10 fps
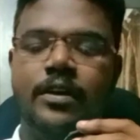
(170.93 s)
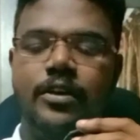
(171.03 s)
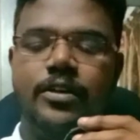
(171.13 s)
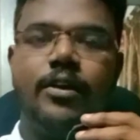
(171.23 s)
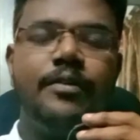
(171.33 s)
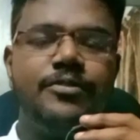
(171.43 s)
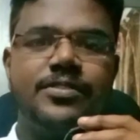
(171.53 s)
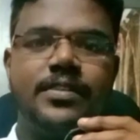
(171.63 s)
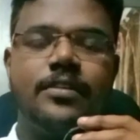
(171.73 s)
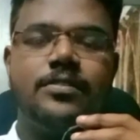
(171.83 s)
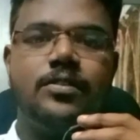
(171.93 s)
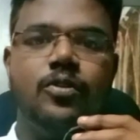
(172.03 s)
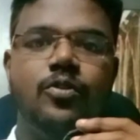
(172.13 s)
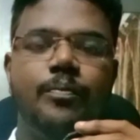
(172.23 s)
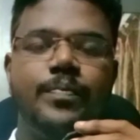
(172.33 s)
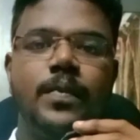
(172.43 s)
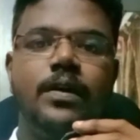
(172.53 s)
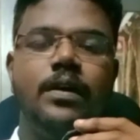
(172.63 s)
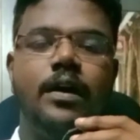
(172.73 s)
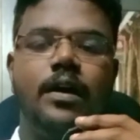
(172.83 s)
You have to start slow.
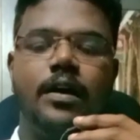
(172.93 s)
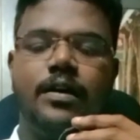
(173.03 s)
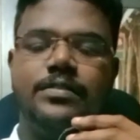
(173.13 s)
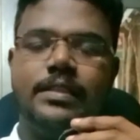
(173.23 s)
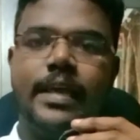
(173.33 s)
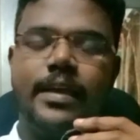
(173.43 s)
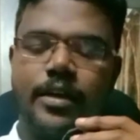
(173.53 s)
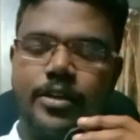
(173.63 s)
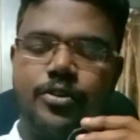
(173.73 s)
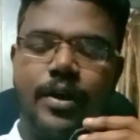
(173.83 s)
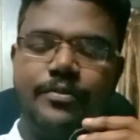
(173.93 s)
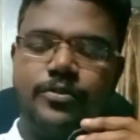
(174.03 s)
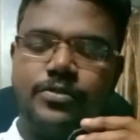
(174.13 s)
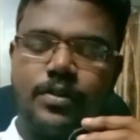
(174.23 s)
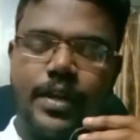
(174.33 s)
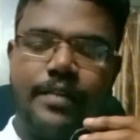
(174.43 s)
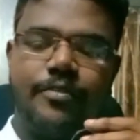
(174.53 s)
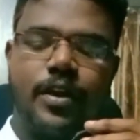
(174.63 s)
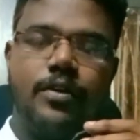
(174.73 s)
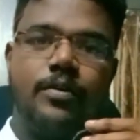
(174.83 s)
Like you have to read
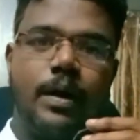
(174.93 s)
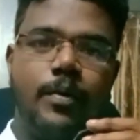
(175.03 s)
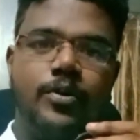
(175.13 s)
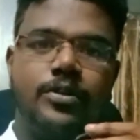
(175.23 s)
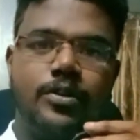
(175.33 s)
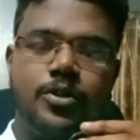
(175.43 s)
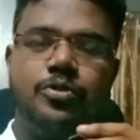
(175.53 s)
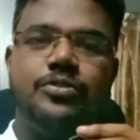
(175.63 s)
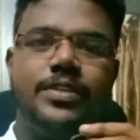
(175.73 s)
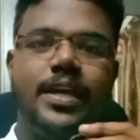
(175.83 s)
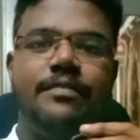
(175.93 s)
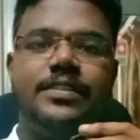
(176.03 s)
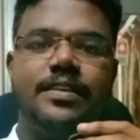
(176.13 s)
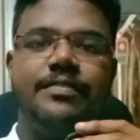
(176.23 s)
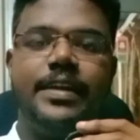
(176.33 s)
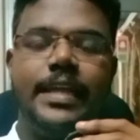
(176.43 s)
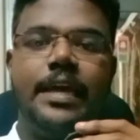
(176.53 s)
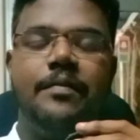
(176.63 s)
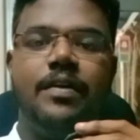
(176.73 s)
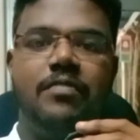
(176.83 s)
for about 2 to 3 hours every
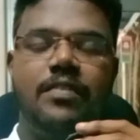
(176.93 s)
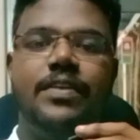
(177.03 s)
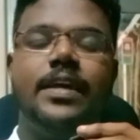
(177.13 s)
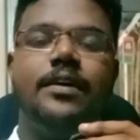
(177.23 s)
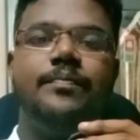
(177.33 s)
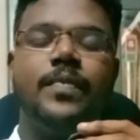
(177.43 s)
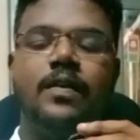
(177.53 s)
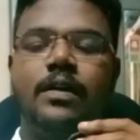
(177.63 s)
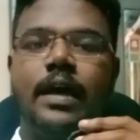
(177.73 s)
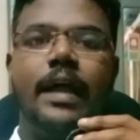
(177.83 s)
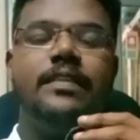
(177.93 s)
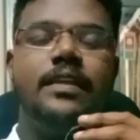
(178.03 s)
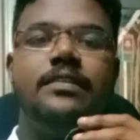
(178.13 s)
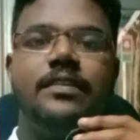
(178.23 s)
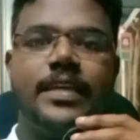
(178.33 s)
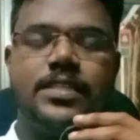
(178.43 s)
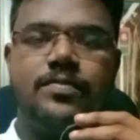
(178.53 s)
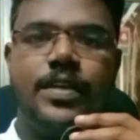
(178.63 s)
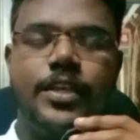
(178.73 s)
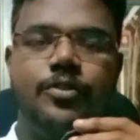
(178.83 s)
day, every week, and then the
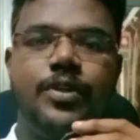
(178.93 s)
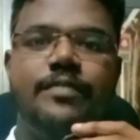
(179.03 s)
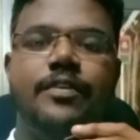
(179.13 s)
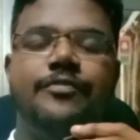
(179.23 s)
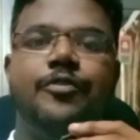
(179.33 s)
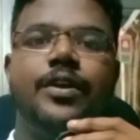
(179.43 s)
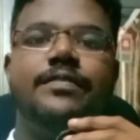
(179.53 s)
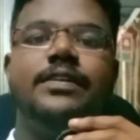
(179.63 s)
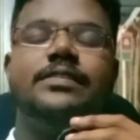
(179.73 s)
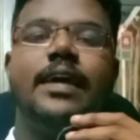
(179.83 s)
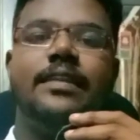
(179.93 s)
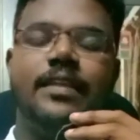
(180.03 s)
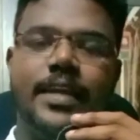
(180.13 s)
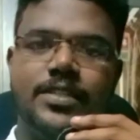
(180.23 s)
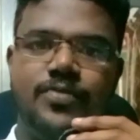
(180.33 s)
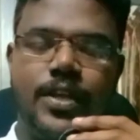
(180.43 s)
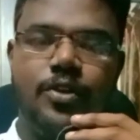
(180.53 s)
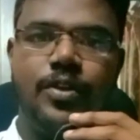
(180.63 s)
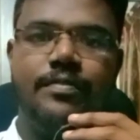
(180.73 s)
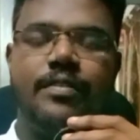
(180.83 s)
next week you read for 4 hours, and the next week
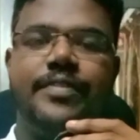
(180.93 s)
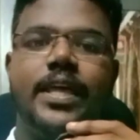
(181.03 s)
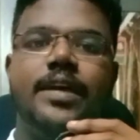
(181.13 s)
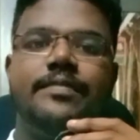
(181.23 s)
you read for 5